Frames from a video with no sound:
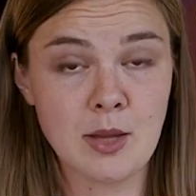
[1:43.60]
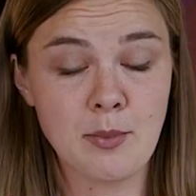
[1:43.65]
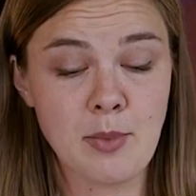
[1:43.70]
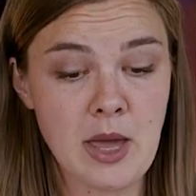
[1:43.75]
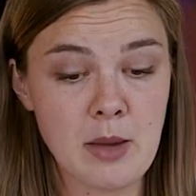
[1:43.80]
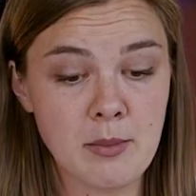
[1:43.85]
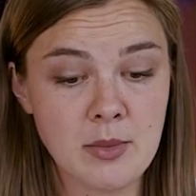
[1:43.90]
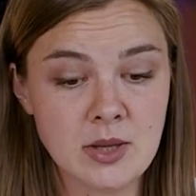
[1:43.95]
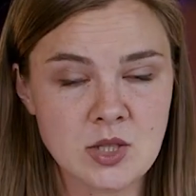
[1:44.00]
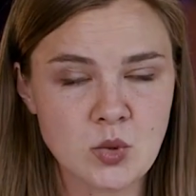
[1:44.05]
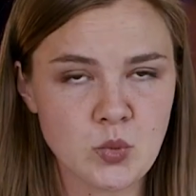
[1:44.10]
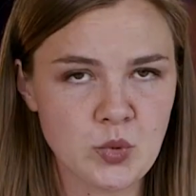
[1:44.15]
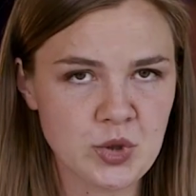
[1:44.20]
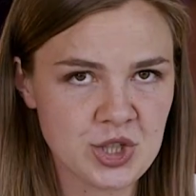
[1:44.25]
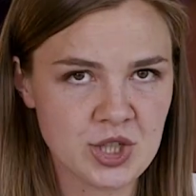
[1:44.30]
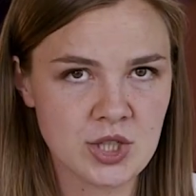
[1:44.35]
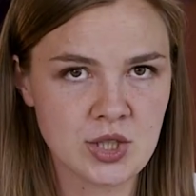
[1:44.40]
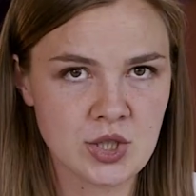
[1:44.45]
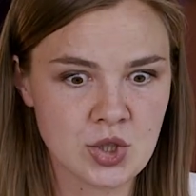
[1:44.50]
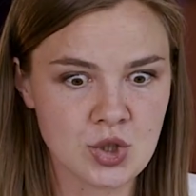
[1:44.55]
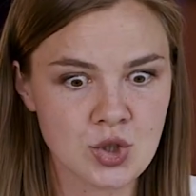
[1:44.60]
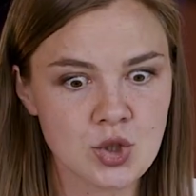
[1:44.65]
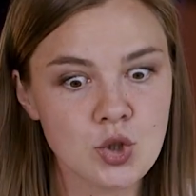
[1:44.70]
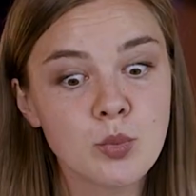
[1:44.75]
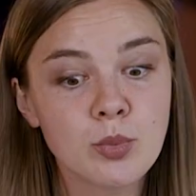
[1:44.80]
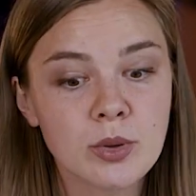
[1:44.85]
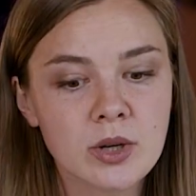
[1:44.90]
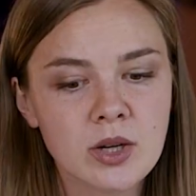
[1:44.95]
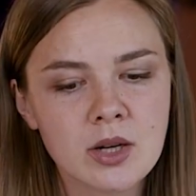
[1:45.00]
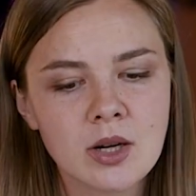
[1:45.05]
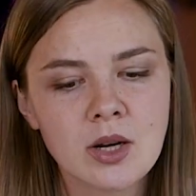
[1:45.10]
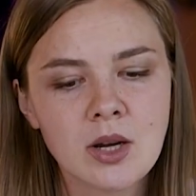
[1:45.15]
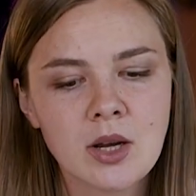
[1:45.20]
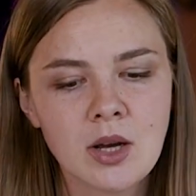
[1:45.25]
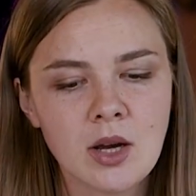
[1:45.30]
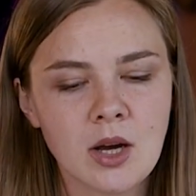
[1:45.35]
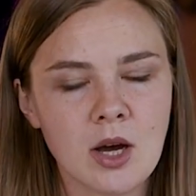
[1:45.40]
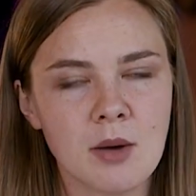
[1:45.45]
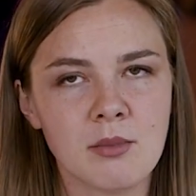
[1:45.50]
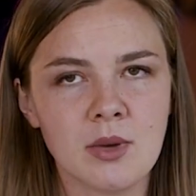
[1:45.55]
payments, which is super.
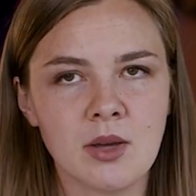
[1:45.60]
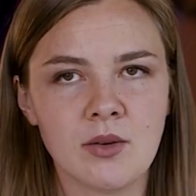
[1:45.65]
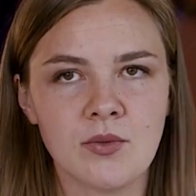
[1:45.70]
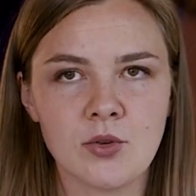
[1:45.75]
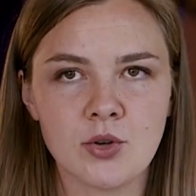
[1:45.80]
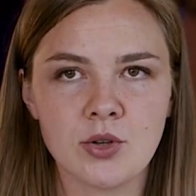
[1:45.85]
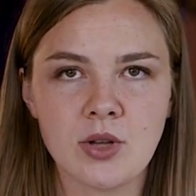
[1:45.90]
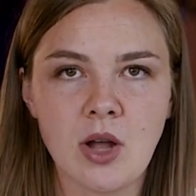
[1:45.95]
If you're